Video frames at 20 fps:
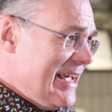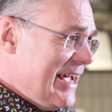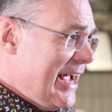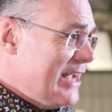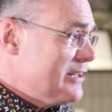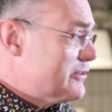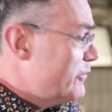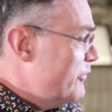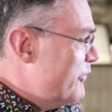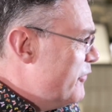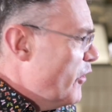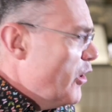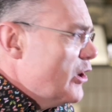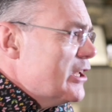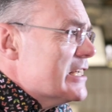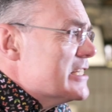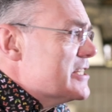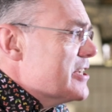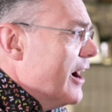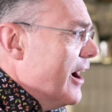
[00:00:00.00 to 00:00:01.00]
It's
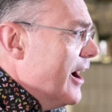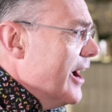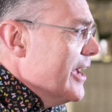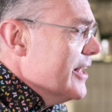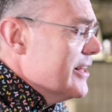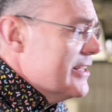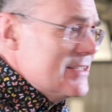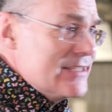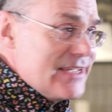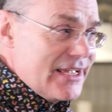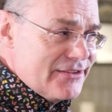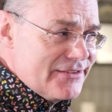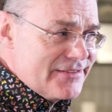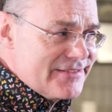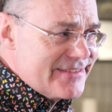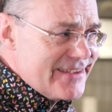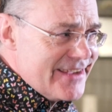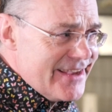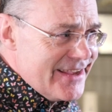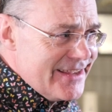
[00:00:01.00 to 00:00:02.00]
volatile, it's
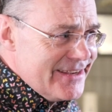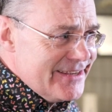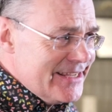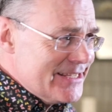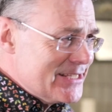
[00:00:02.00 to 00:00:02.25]
uncertain,